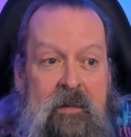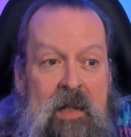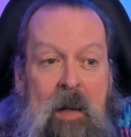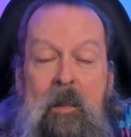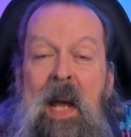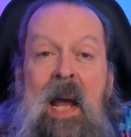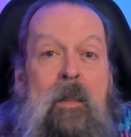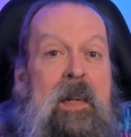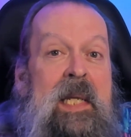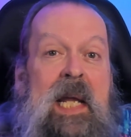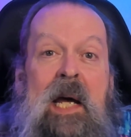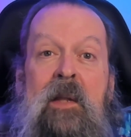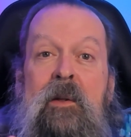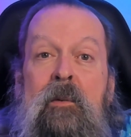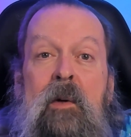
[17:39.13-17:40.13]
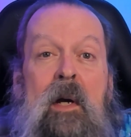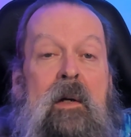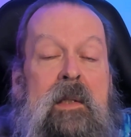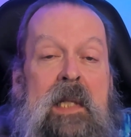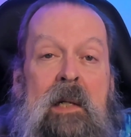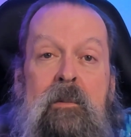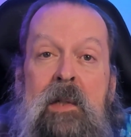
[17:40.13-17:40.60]
Now, maybe down the
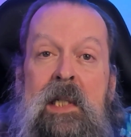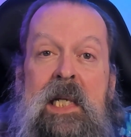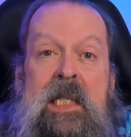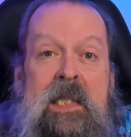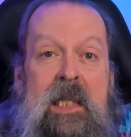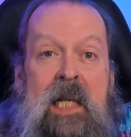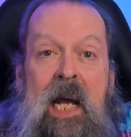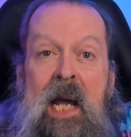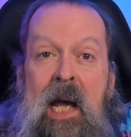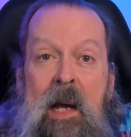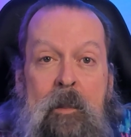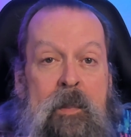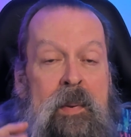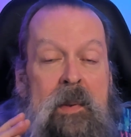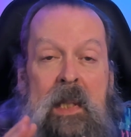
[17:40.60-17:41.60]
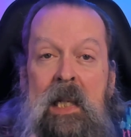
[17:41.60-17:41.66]
road they'll release an app